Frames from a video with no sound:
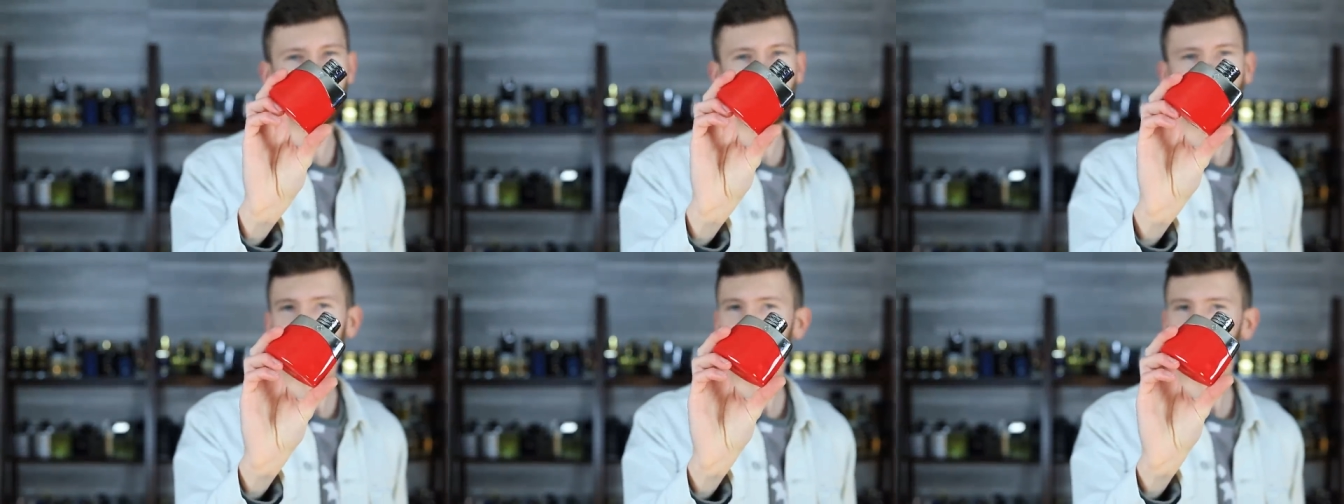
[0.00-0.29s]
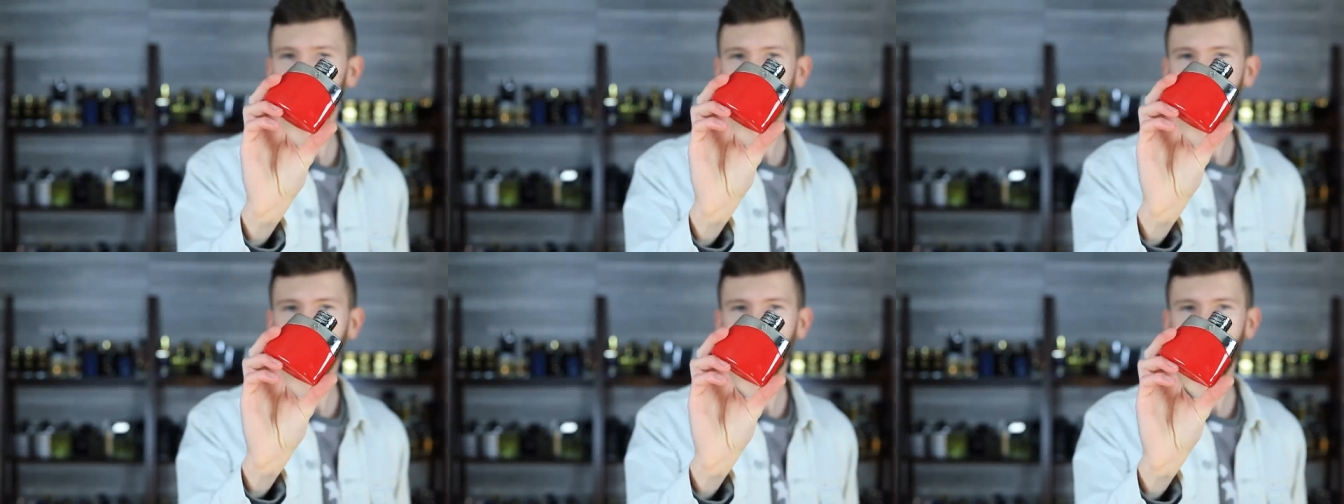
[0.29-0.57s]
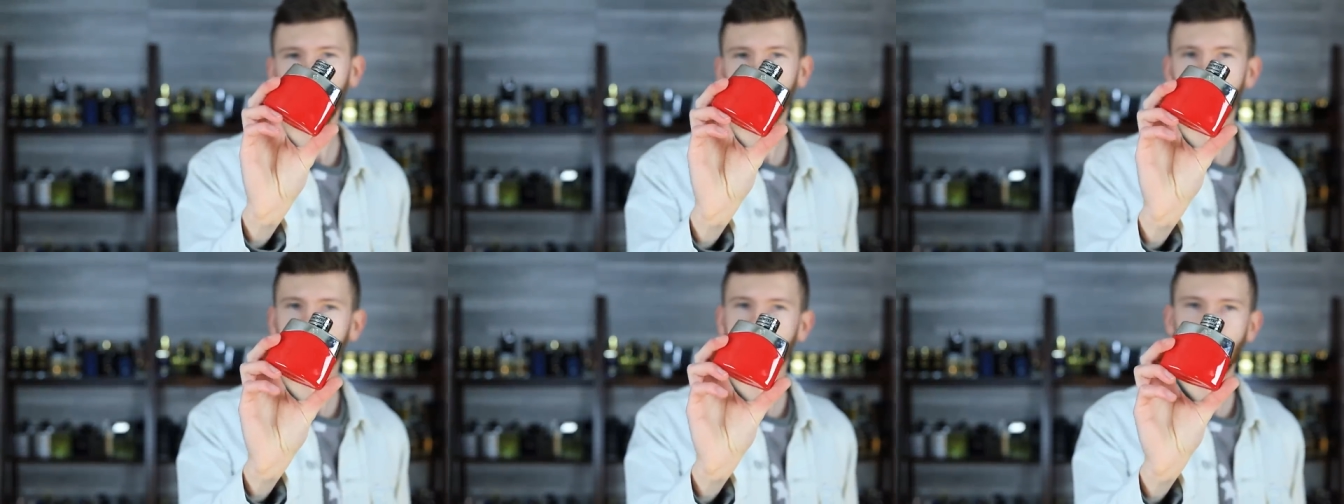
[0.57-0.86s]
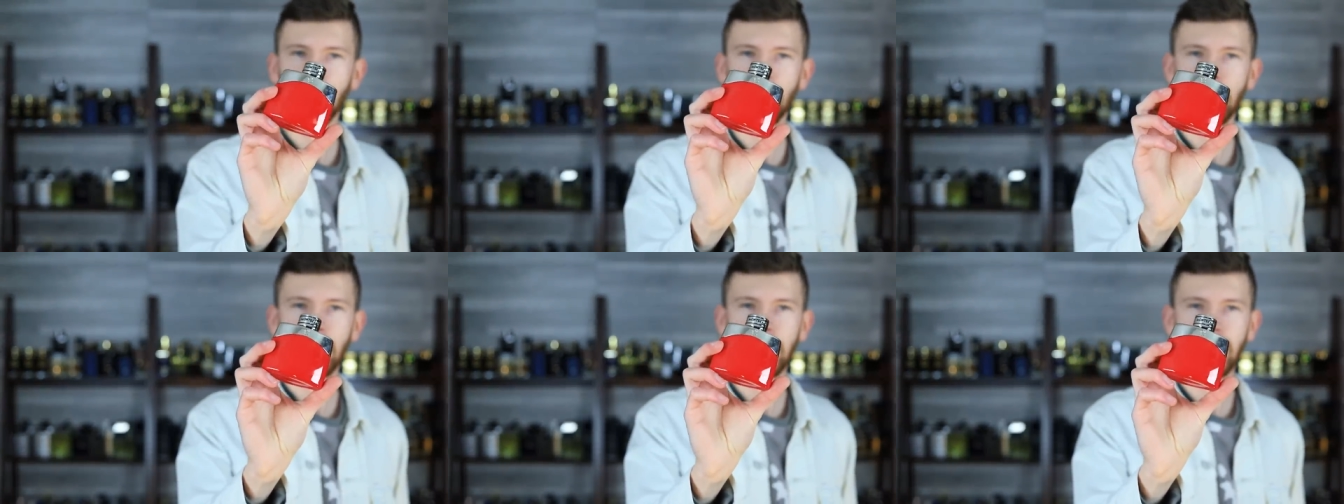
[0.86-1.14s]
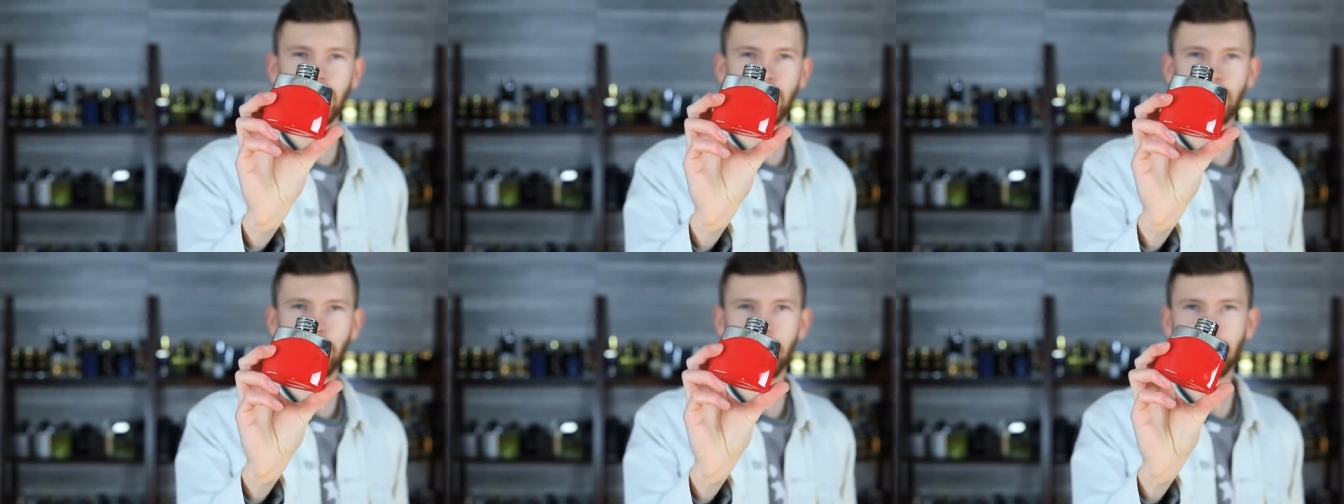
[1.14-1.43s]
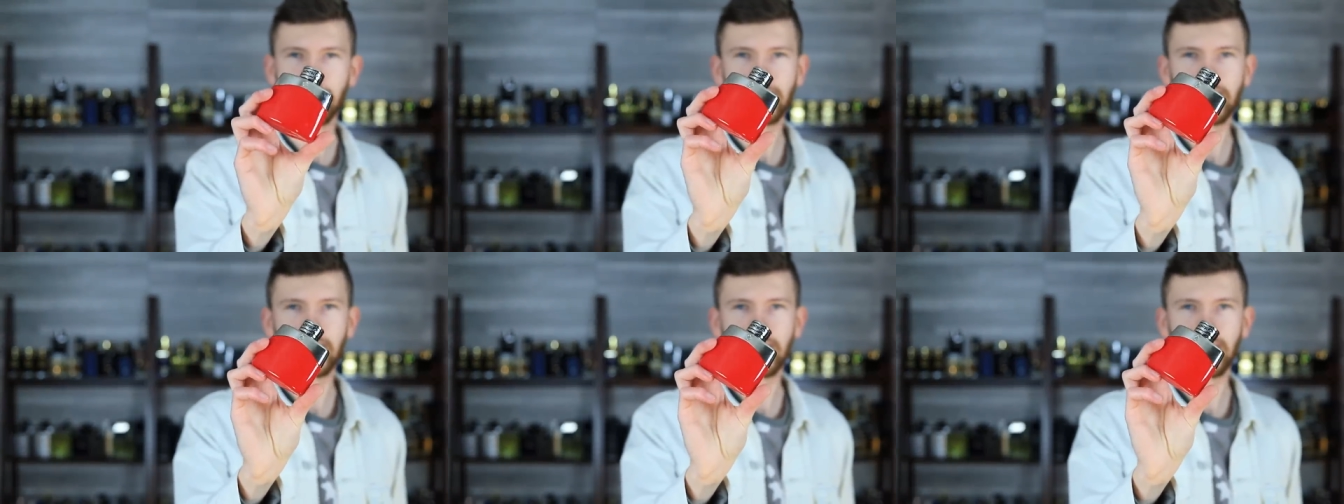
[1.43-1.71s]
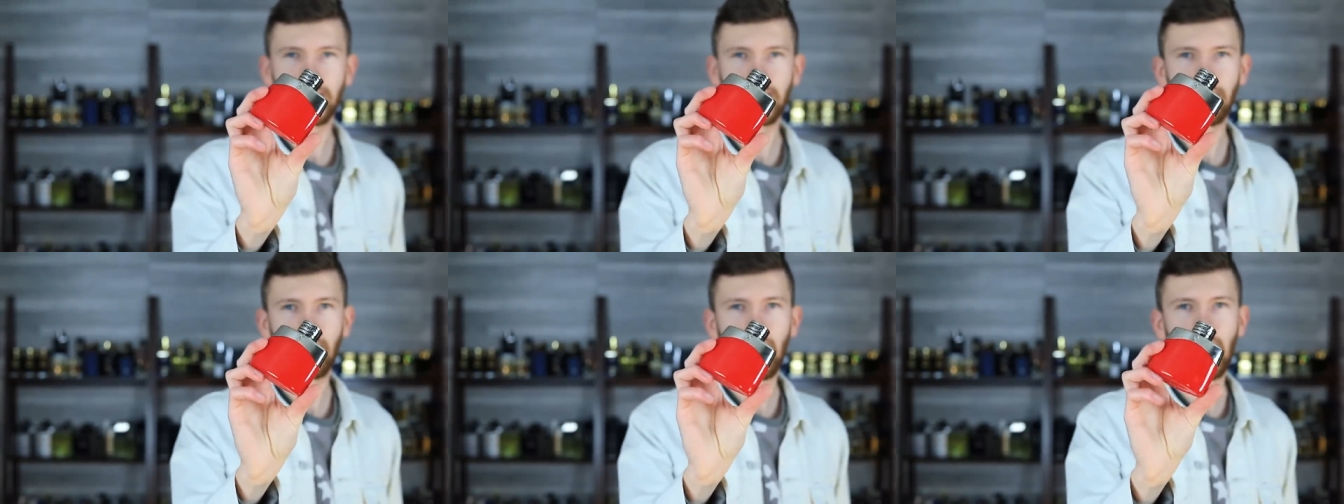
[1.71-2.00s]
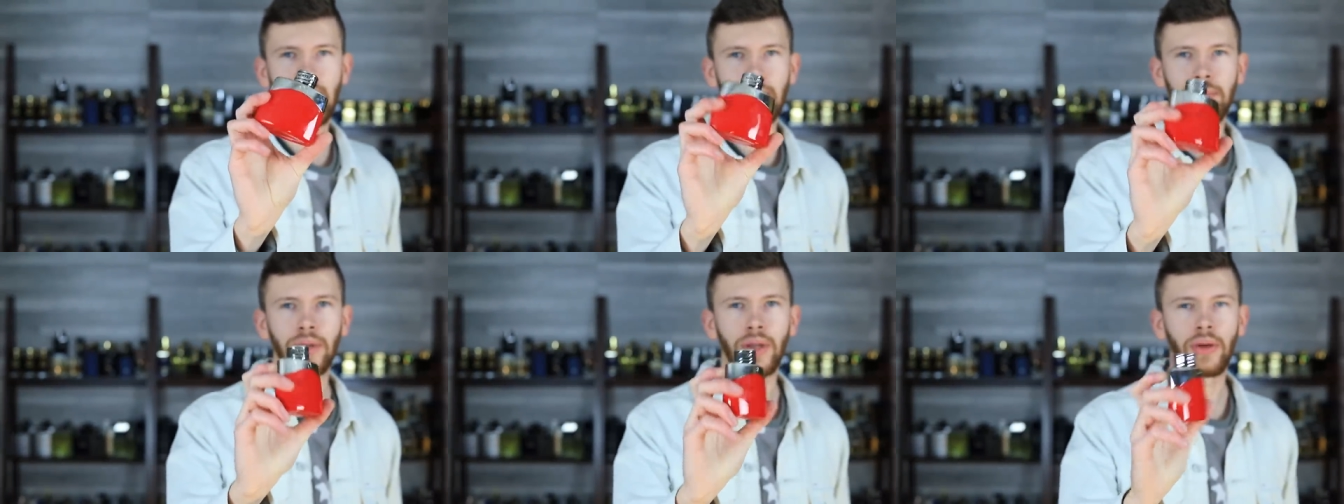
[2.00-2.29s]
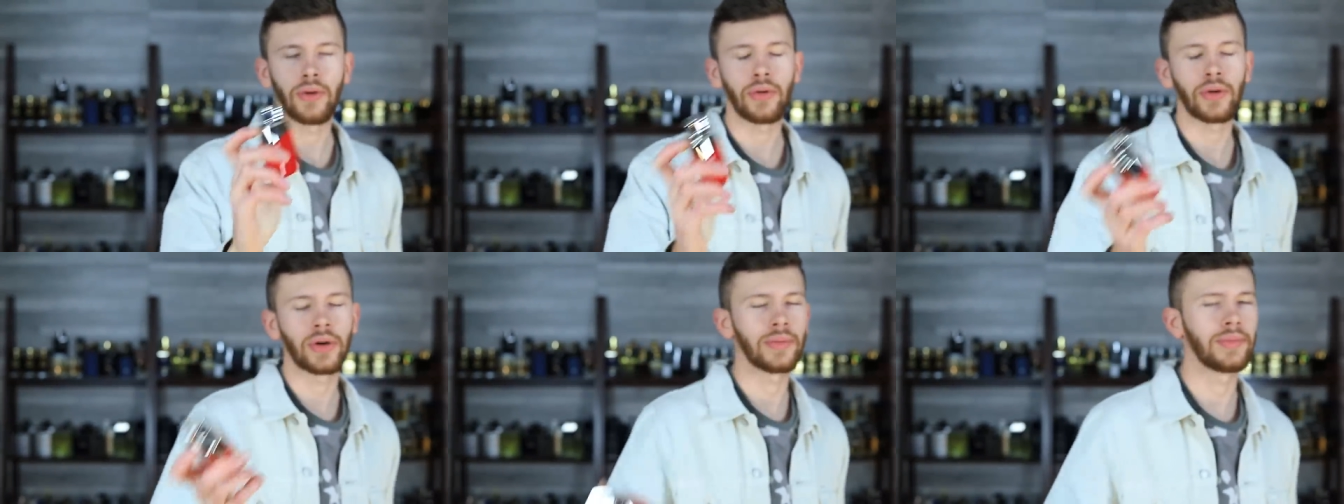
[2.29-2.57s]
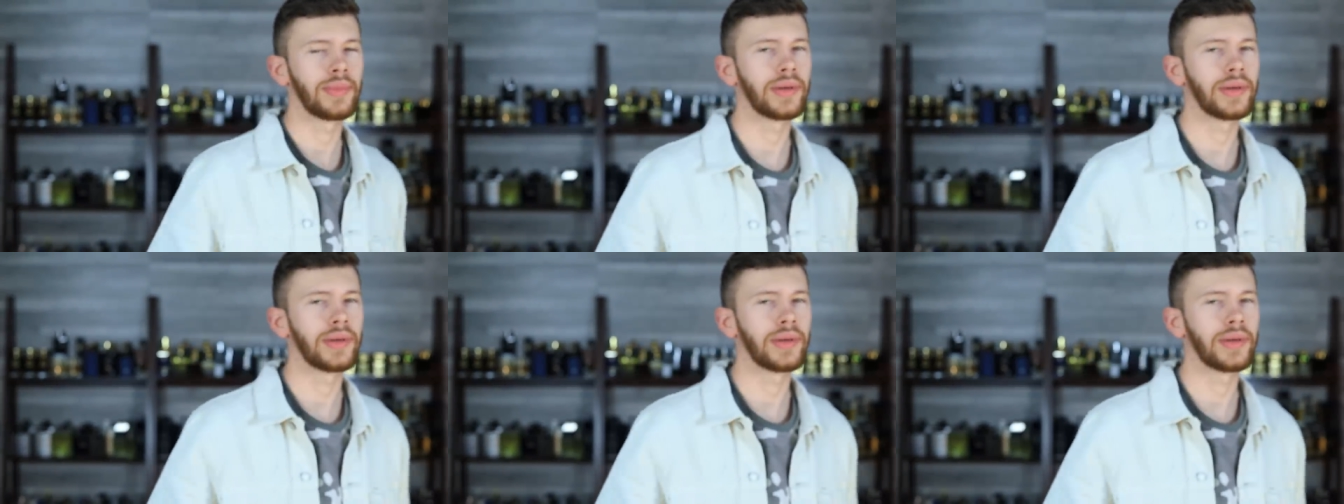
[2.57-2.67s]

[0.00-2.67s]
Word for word: but don't go into it expecting a mind blower,